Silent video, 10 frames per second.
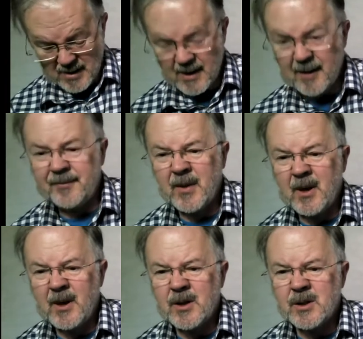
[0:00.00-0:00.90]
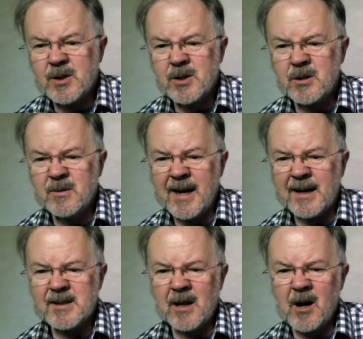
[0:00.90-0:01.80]
2
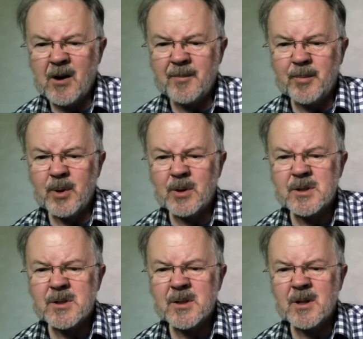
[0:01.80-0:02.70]
XLR inputs.